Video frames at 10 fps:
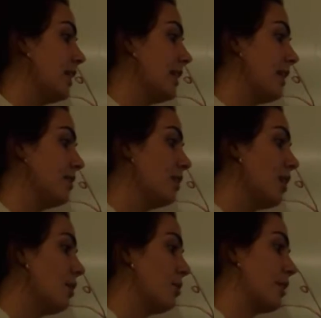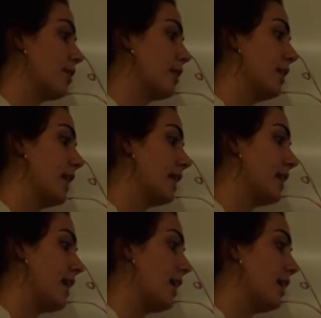Then we recollect
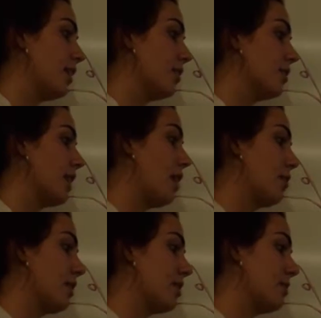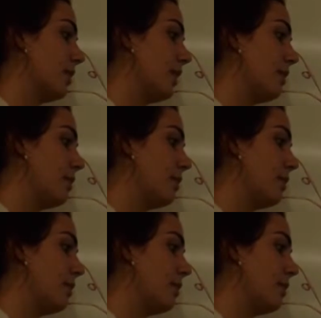data on how much money